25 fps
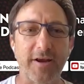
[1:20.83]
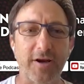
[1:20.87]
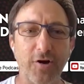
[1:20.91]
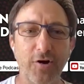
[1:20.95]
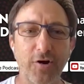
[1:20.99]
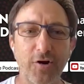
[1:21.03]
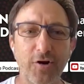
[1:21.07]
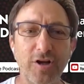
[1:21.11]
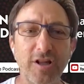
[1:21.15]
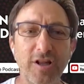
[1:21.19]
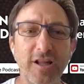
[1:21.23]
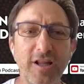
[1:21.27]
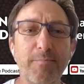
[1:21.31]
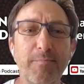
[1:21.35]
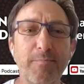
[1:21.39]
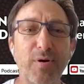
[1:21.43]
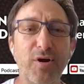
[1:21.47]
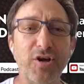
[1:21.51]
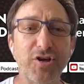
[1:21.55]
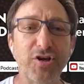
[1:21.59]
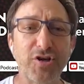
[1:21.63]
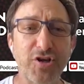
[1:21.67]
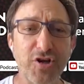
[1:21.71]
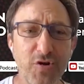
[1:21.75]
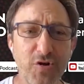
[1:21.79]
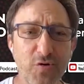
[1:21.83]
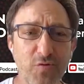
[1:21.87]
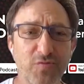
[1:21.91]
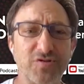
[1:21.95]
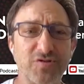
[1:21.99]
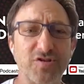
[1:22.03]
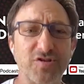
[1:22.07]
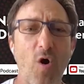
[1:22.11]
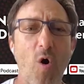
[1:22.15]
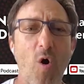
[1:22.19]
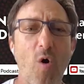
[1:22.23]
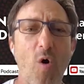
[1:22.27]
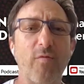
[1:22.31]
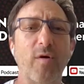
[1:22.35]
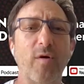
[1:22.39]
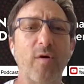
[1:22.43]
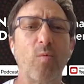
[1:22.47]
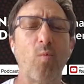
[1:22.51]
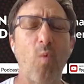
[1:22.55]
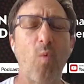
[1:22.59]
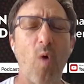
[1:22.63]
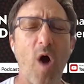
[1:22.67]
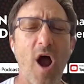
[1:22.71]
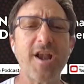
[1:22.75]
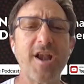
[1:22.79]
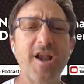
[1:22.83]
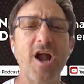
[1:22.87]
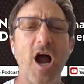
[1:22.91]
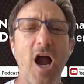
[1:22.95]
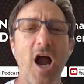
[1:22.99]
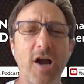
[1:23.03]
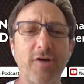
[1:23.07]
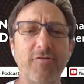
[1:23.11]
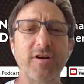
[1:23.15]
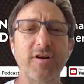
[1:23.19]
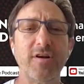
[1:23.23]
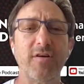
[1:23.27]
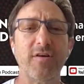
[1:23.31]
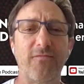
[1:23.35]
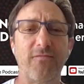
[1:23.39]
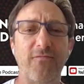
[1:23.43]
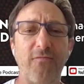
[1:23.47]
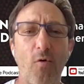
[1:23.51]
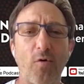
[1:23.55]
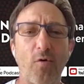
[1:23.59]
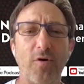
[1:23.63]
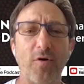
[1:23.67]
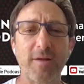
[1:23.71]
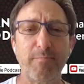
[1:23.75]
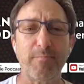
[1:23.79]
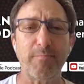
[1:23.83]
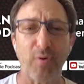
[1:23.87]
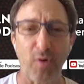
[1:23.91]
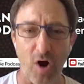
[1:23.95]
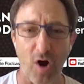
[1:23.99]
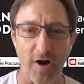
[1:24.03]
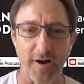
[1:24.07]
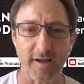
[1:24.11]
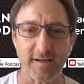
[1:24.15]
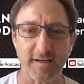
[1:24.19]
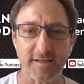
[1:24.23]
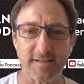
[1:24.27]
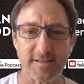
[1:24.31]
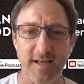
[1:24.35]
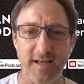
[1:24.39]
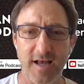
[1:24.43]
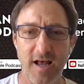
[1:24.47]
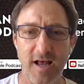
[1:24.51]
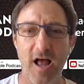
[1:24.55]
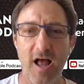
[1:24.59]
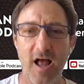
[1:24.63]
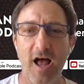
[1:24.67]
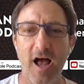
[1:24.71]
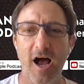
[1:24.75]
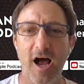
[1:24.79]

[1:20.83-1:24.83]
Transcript: They currently produce over one hundred forty products,